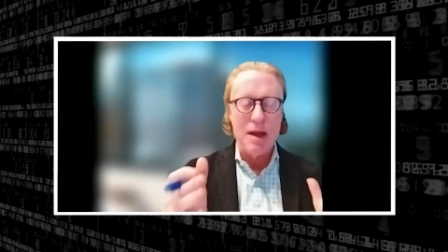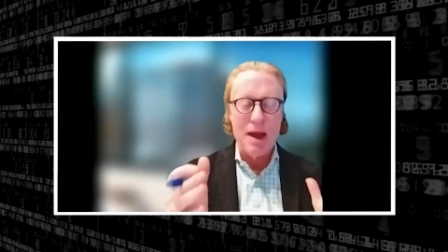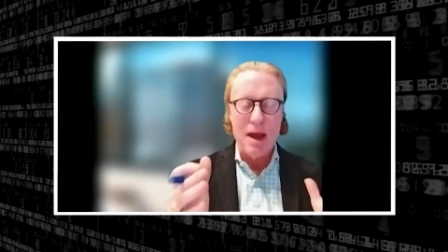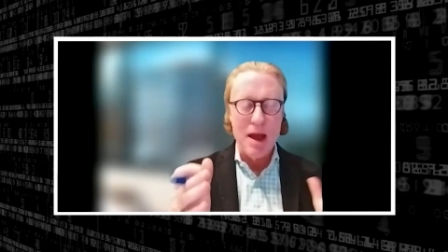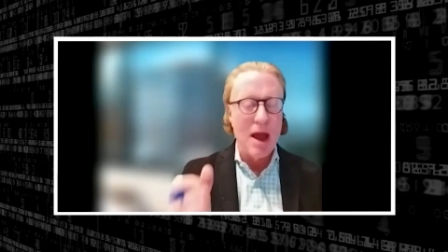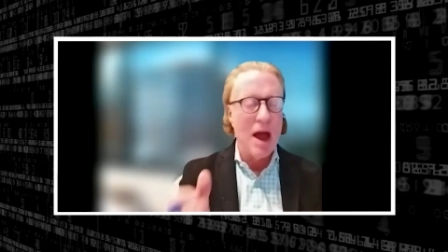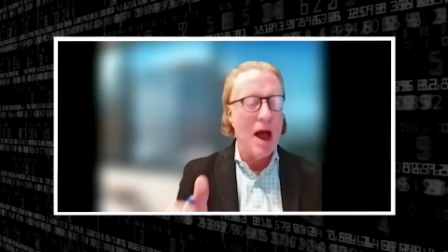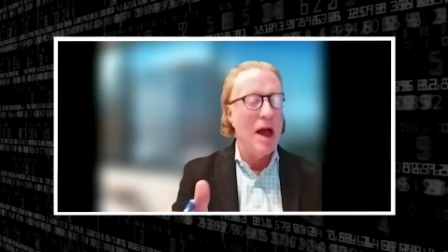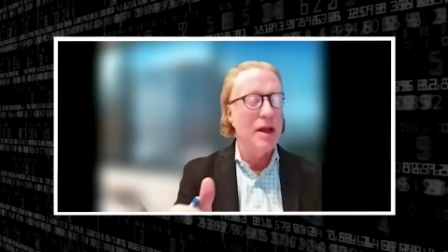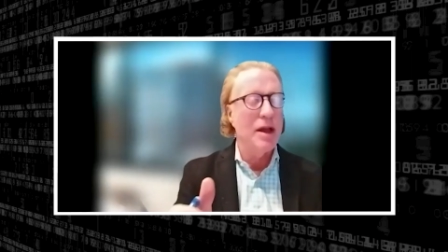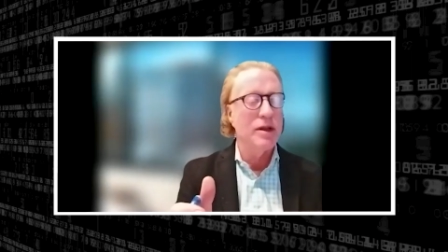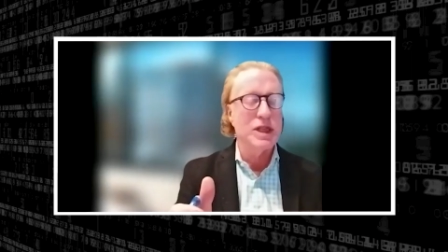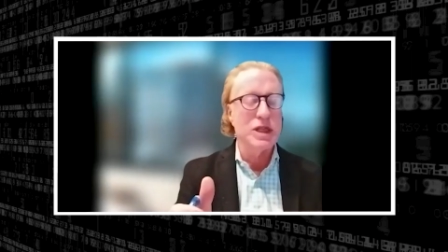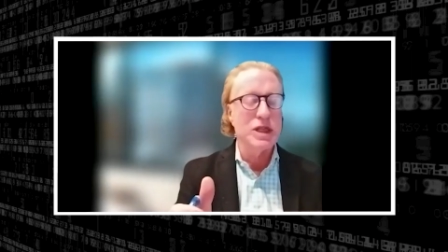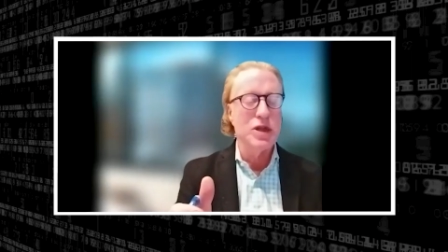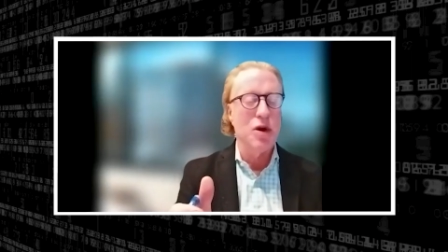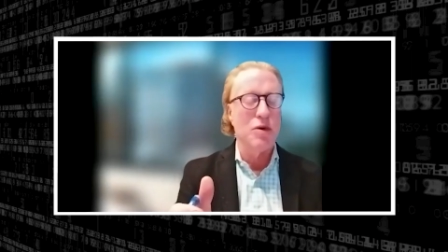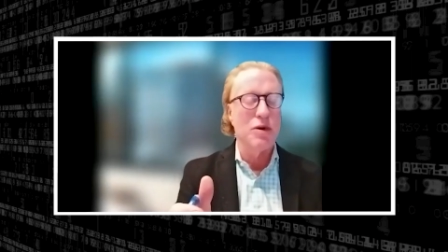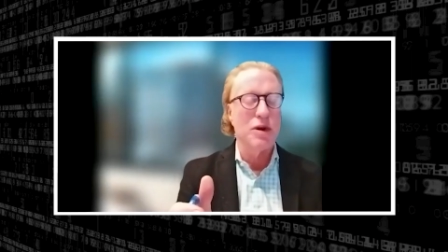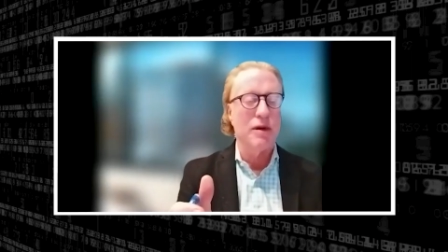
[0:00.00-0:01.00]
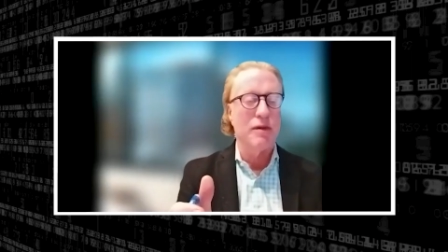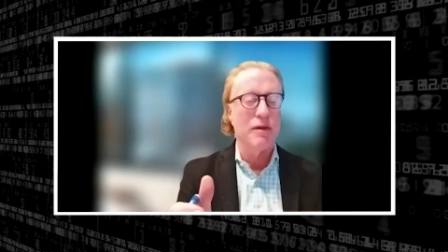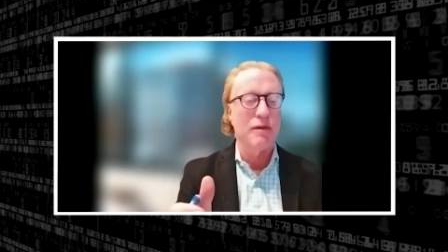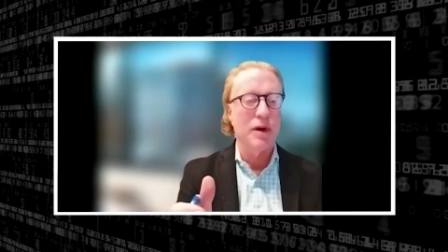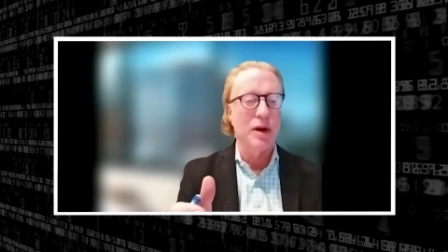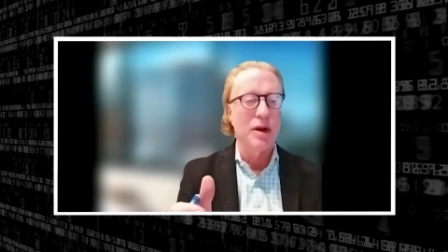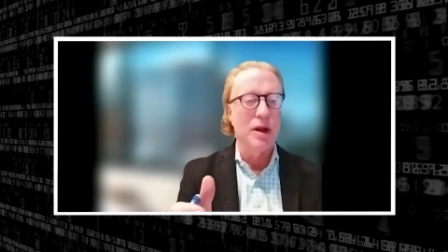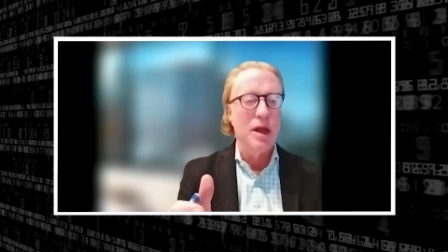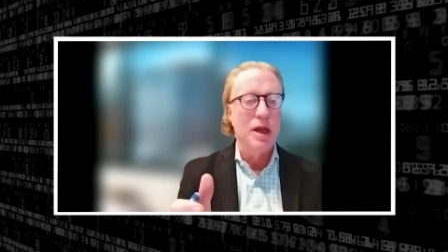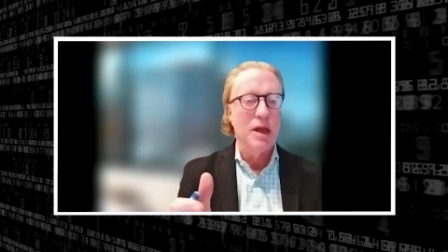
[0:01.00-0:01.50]
A I is no
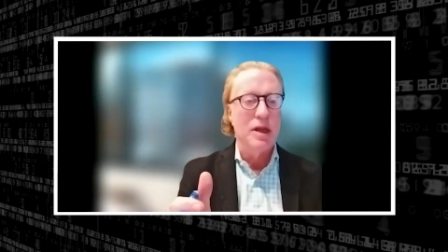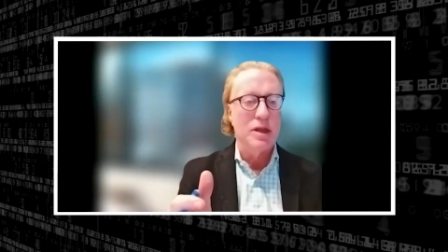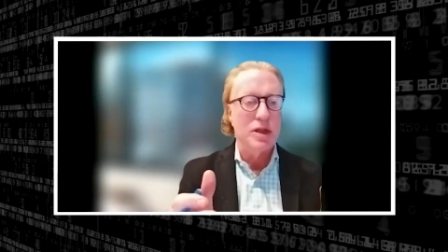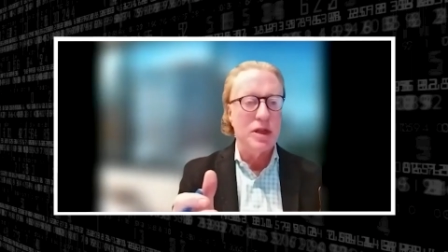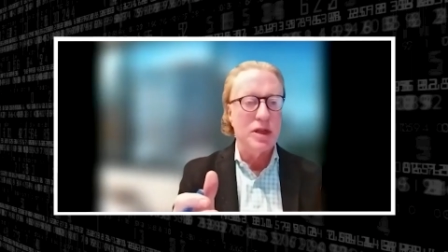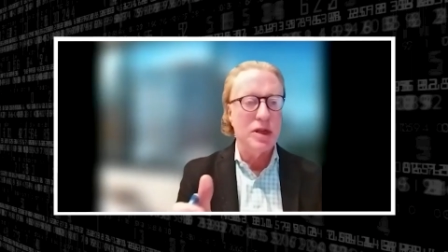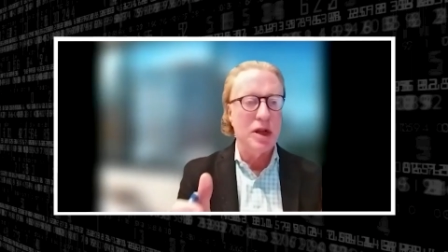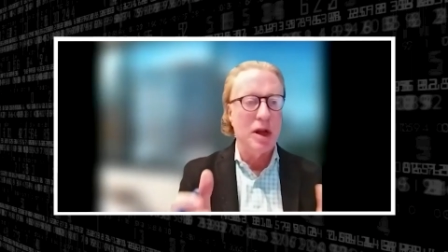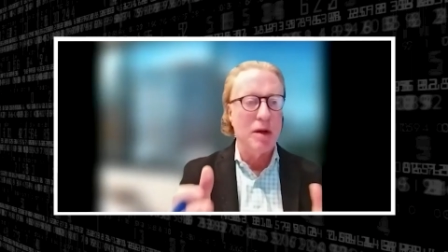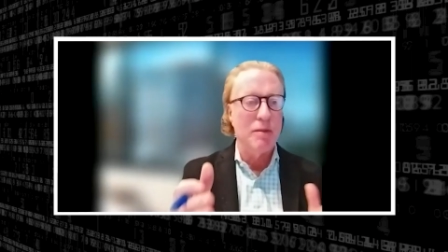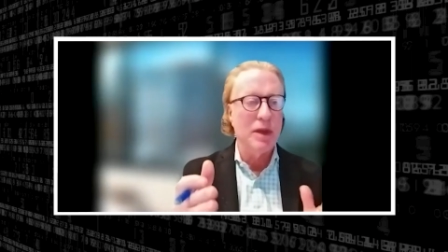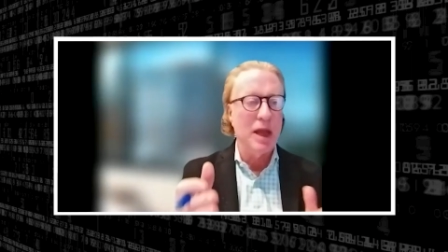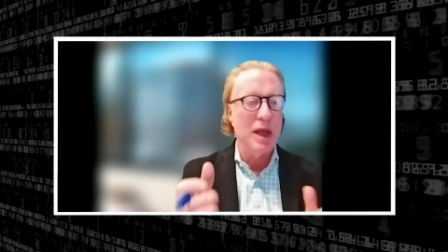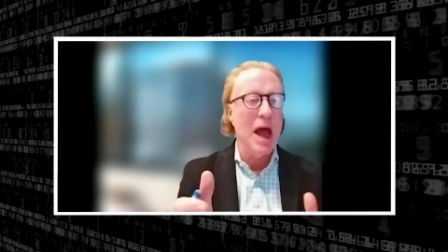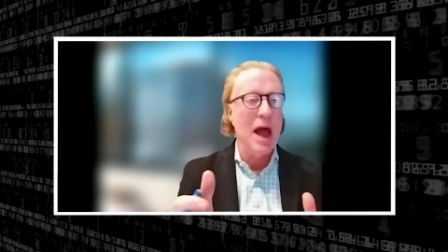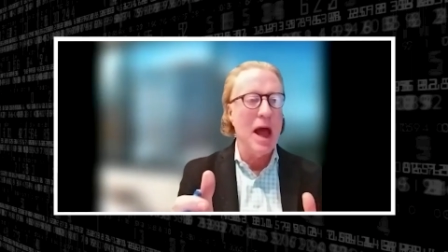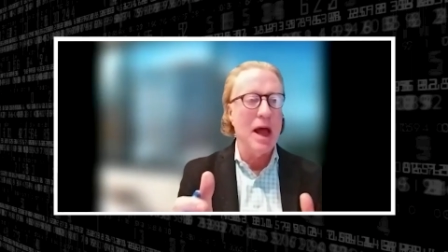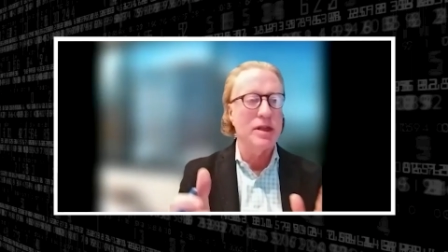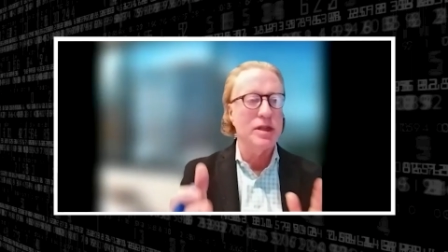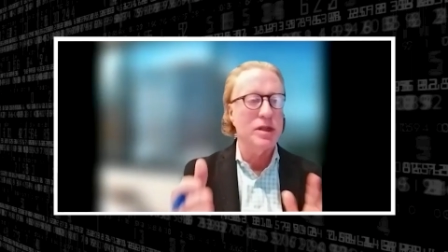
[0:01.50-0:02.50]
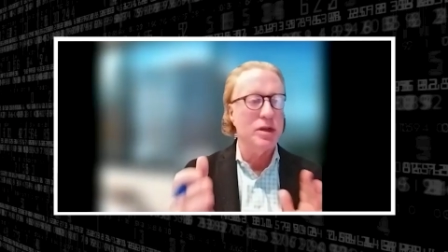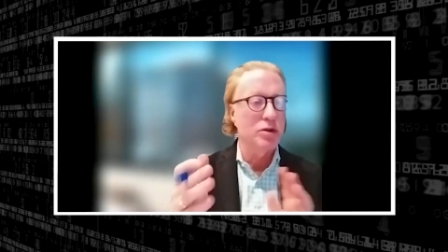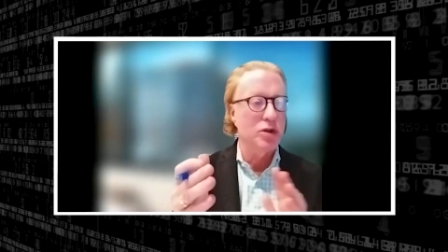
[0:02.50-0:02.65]
different. Some tasks